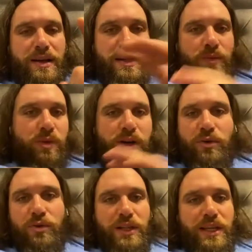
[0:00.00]
one
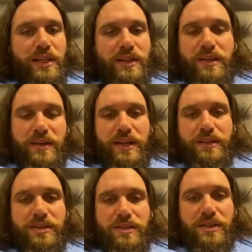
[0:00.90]
only, nothing
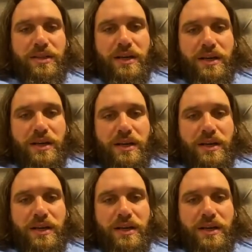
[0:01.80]
else. That was it.